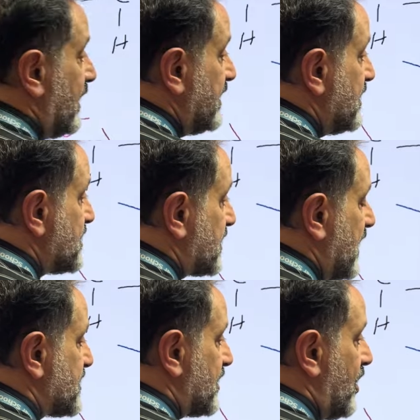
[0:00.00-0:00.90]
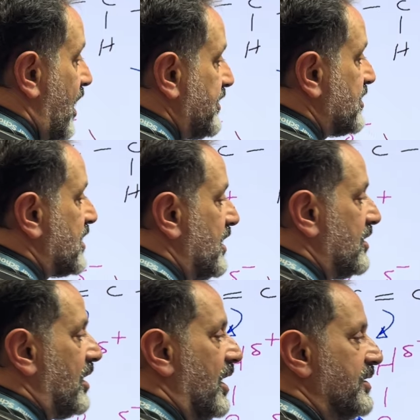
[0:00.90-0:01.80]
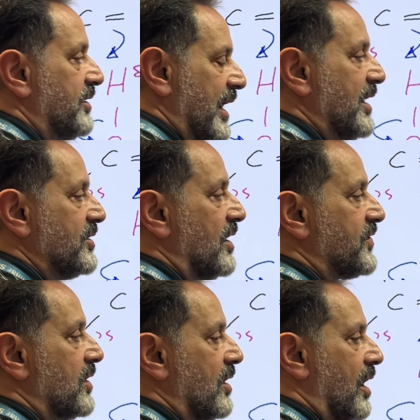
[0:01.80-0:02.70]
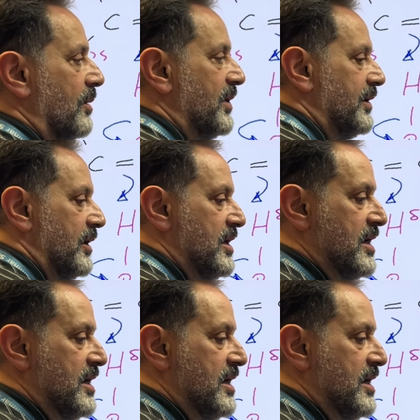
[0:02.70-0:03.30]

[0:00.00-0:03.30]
in this case, and either end of the carbon,